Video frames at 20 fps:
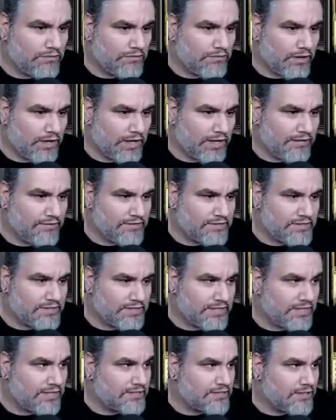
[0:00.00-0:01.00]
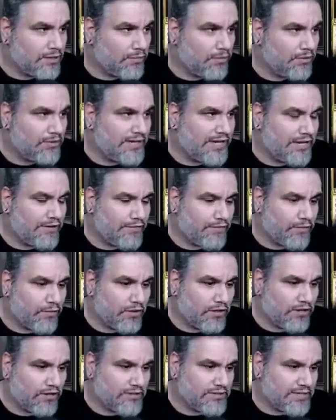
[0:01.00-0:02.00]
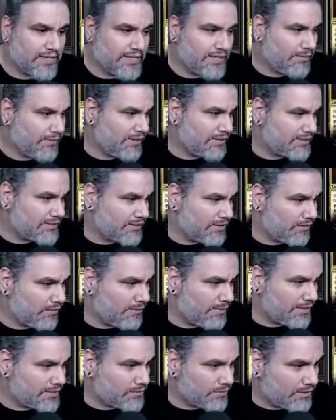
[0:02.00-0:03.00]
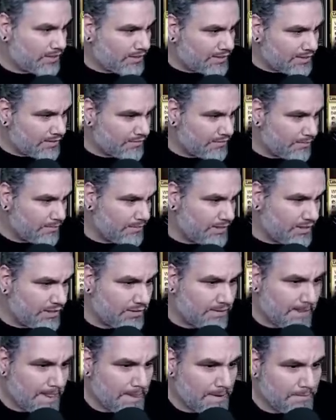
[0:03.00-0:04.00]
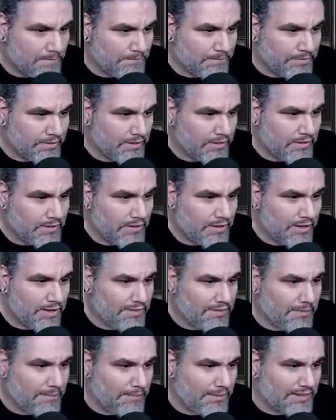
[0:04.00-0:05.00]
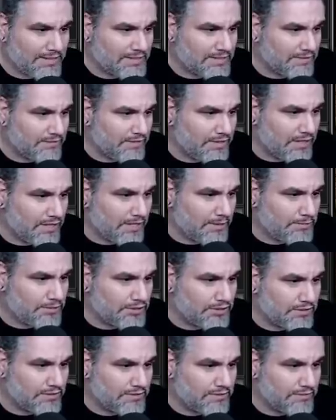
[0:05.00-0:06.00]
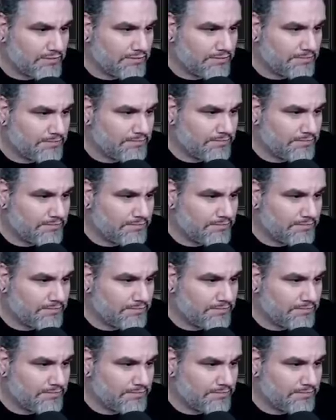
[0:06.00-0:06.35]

5, 6. No, we're only getting 4 cards anyway, so we might as well not give them the best of the options.